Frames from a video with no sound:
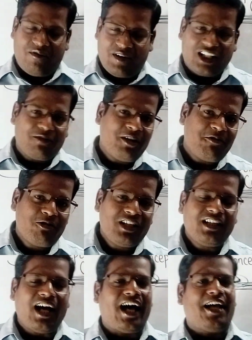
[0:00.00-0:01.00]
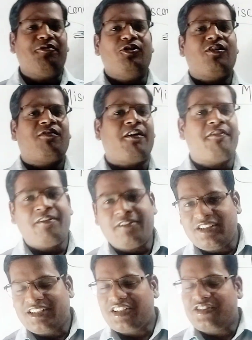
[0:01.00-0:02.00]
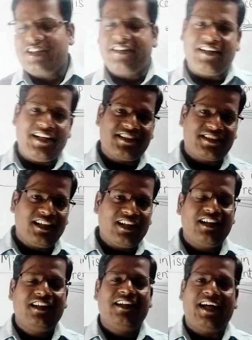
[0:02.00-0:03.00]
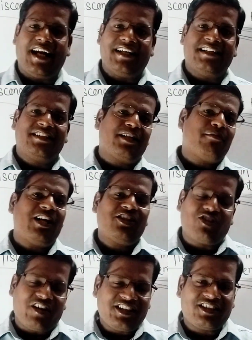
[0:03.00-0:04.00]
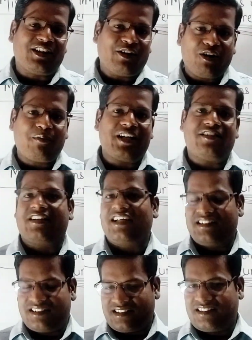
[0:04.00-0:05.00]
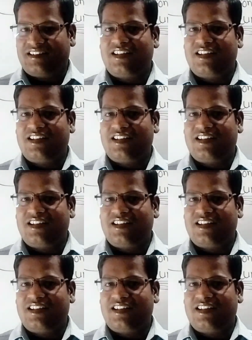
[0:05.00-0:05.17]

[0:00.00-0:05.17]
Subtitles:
Welcome everyone, I am your favorite physics teacher TS sir, a teacher by choice not by chance.